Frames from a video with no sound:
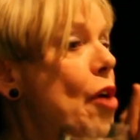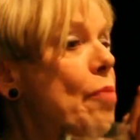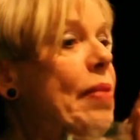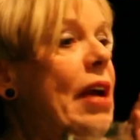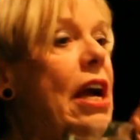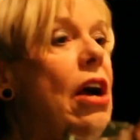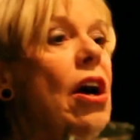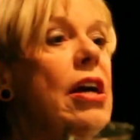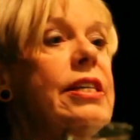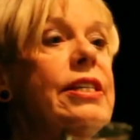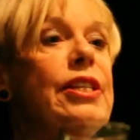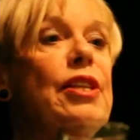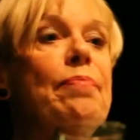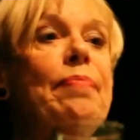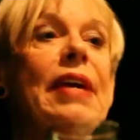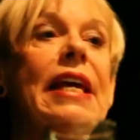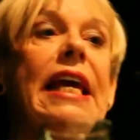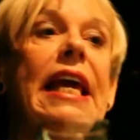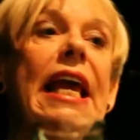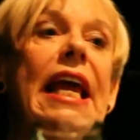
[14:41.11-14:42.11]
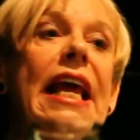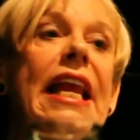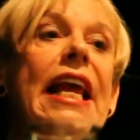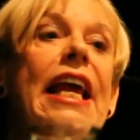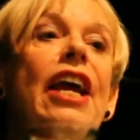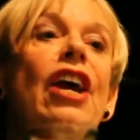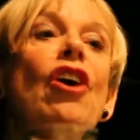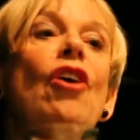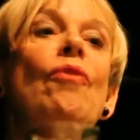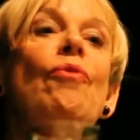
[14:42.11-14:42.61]
Because the
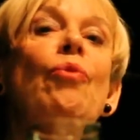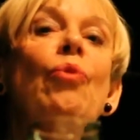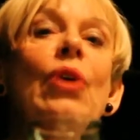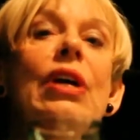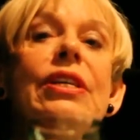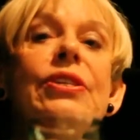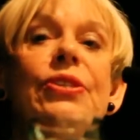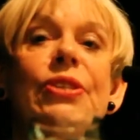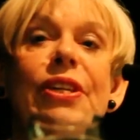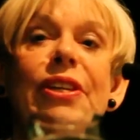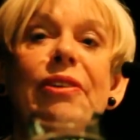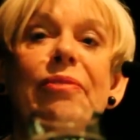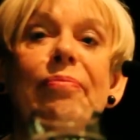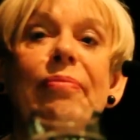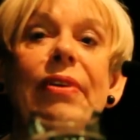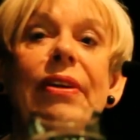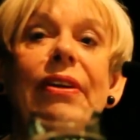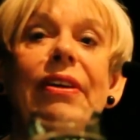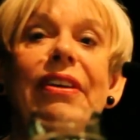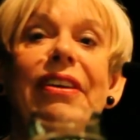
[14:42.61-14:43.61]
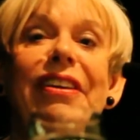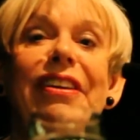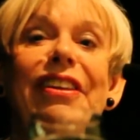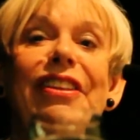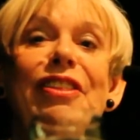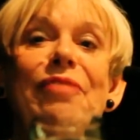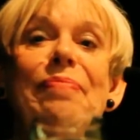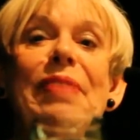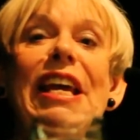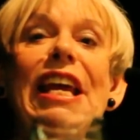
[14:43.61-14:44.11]
beginning of wisdom,
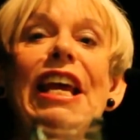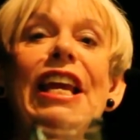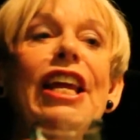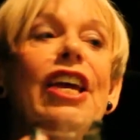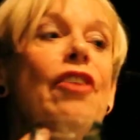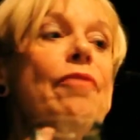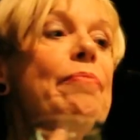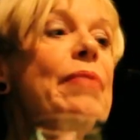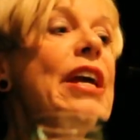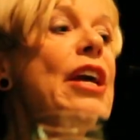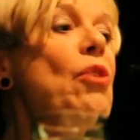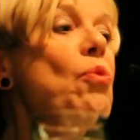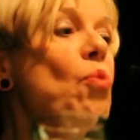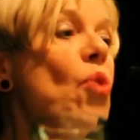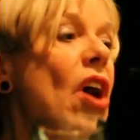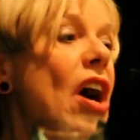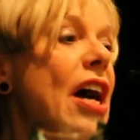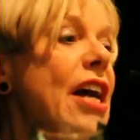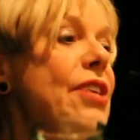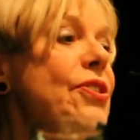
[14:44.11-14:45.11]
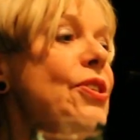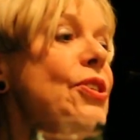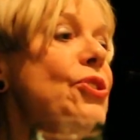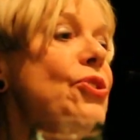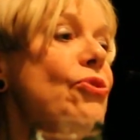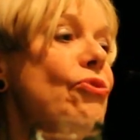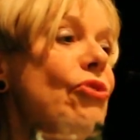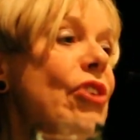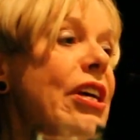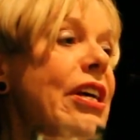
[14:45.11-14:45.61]
the beginning of being wise, is
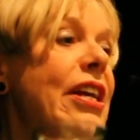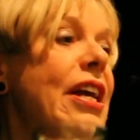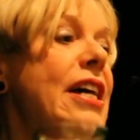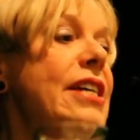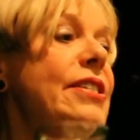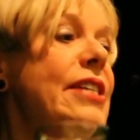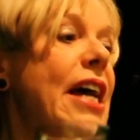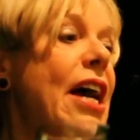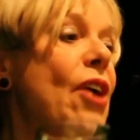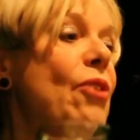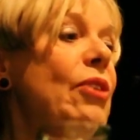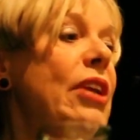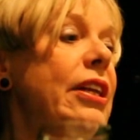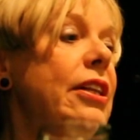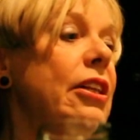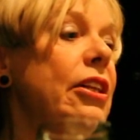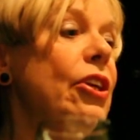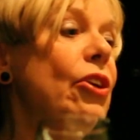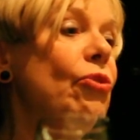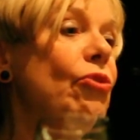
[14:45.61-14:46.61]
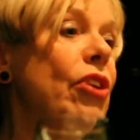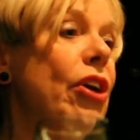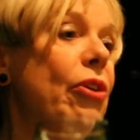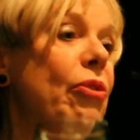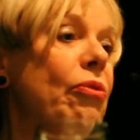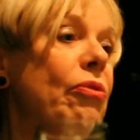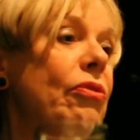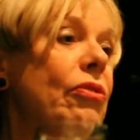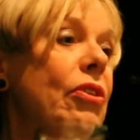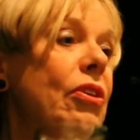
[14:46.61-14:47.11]
to realize how little you
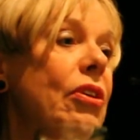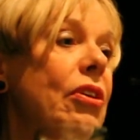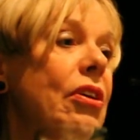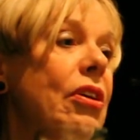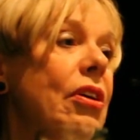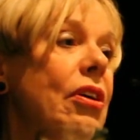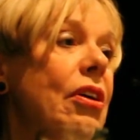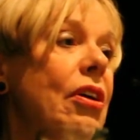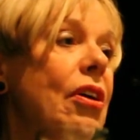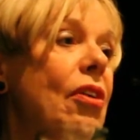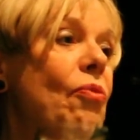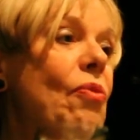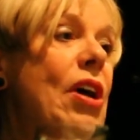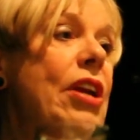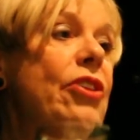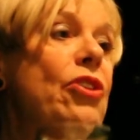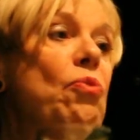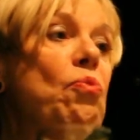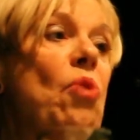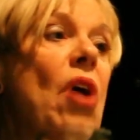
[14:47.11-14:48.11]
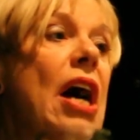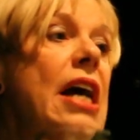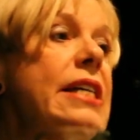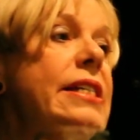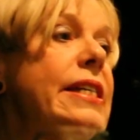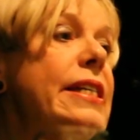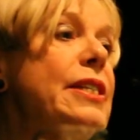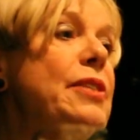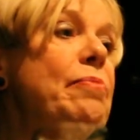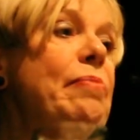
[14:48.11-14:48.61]
know. One of the
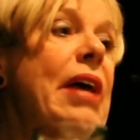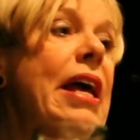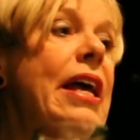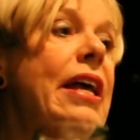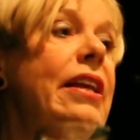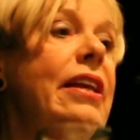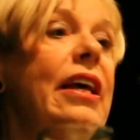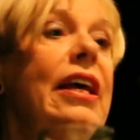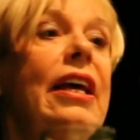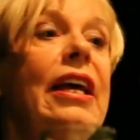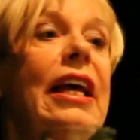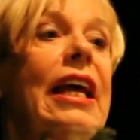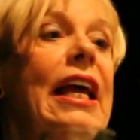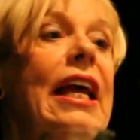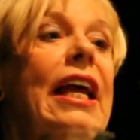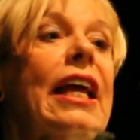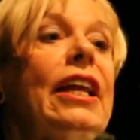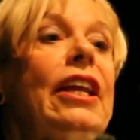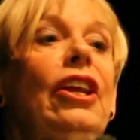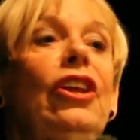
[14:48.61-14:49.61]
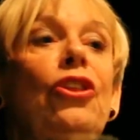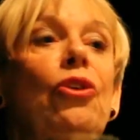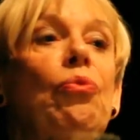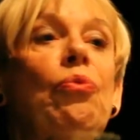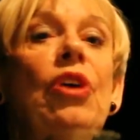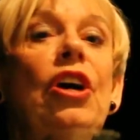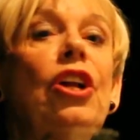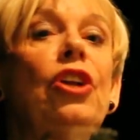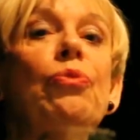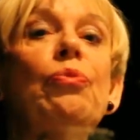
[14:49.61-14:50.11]
wisest men in the
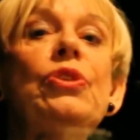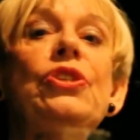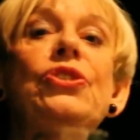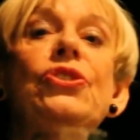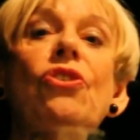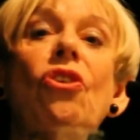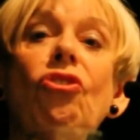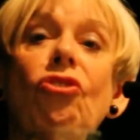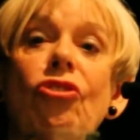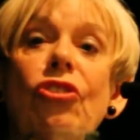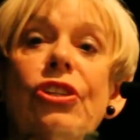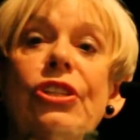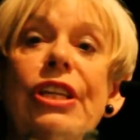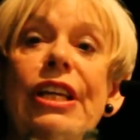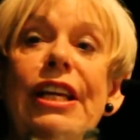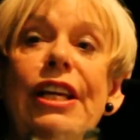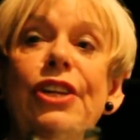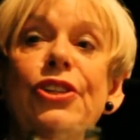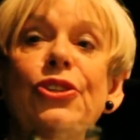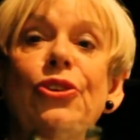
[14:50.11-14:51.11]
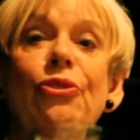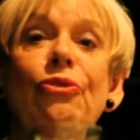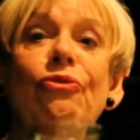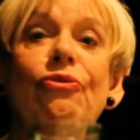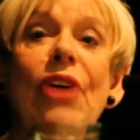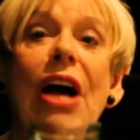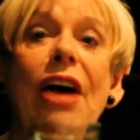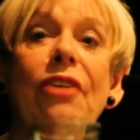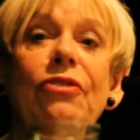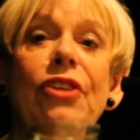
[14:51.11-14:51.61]
world was Socrates, who
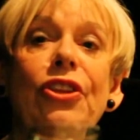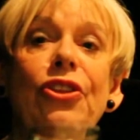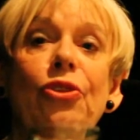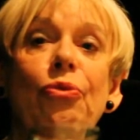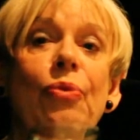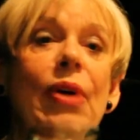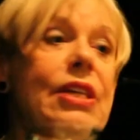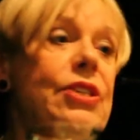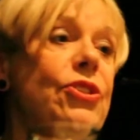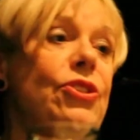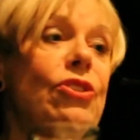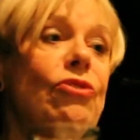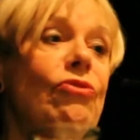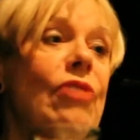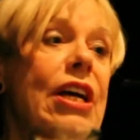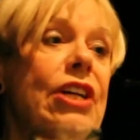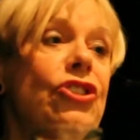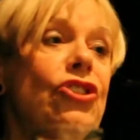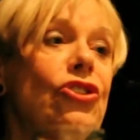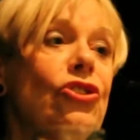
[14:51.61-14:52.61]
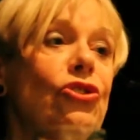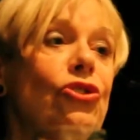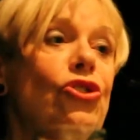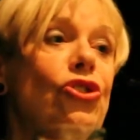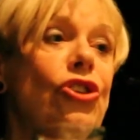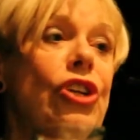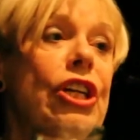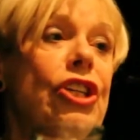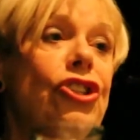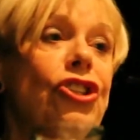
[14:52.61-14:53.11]
founded the Western rational
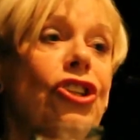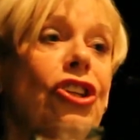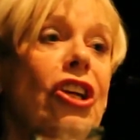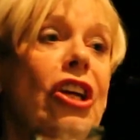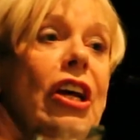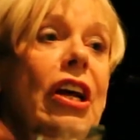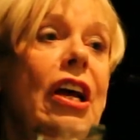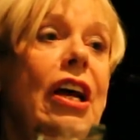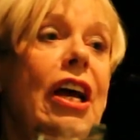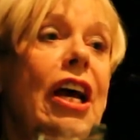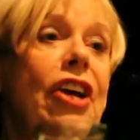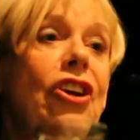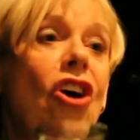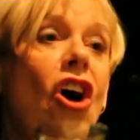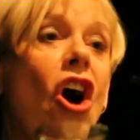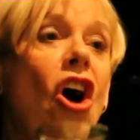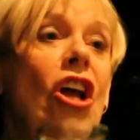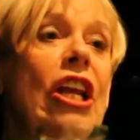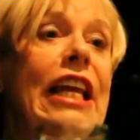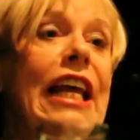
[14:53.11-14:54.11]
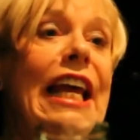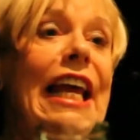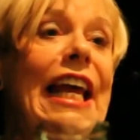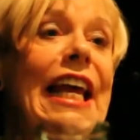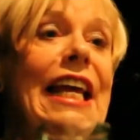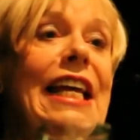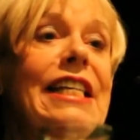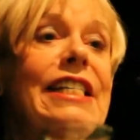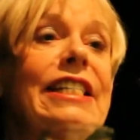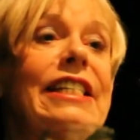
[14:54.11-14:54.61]
tradition. And on
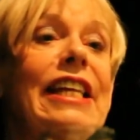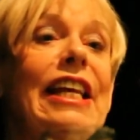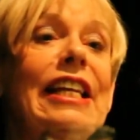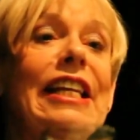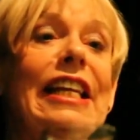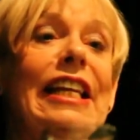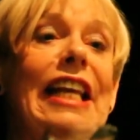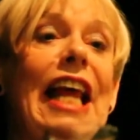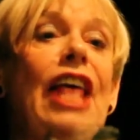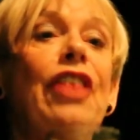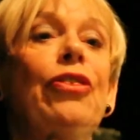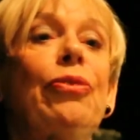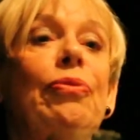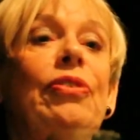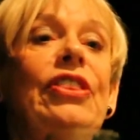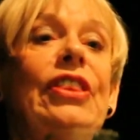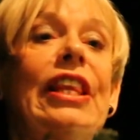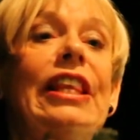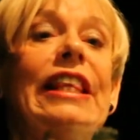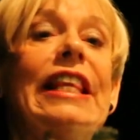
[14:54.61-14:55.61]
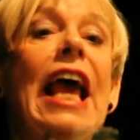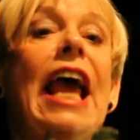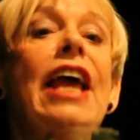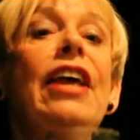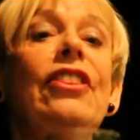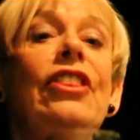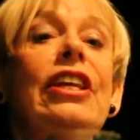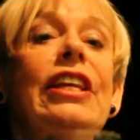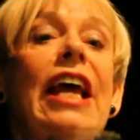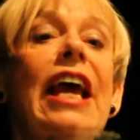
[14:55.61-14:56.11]
his death
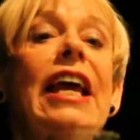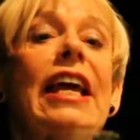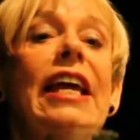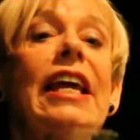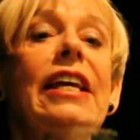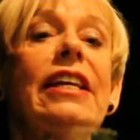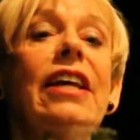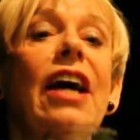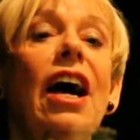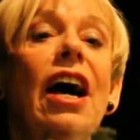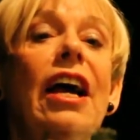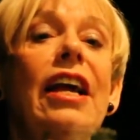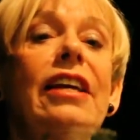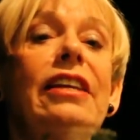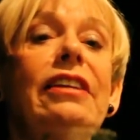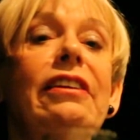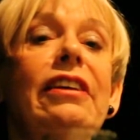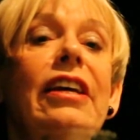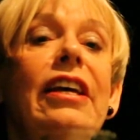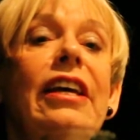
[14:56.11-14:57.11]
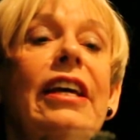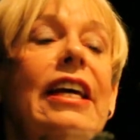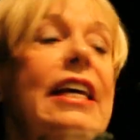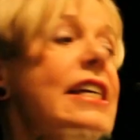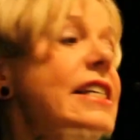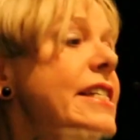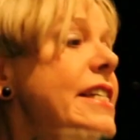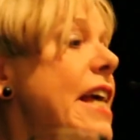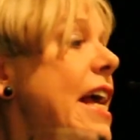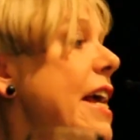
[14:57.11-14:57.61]
day, the day he died,
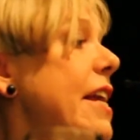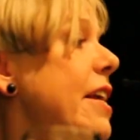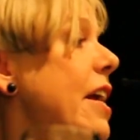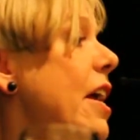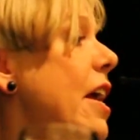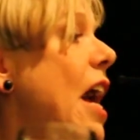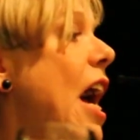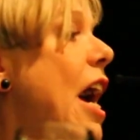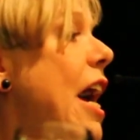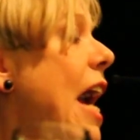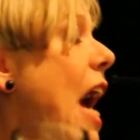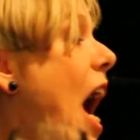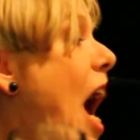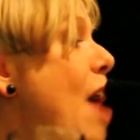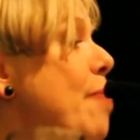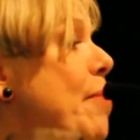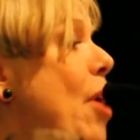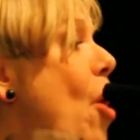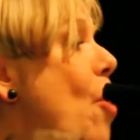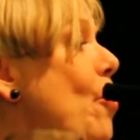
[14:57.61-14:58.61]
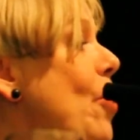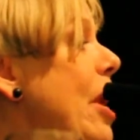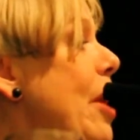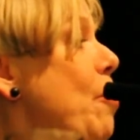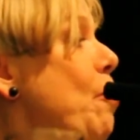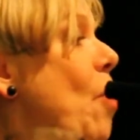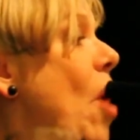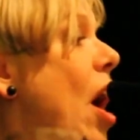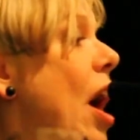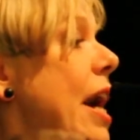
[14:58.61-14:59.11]
he said, I'm only
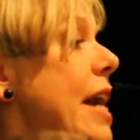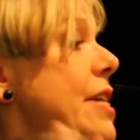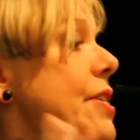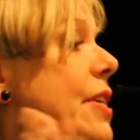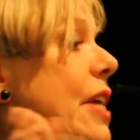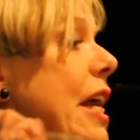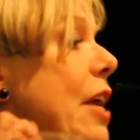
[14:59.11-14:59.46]
wise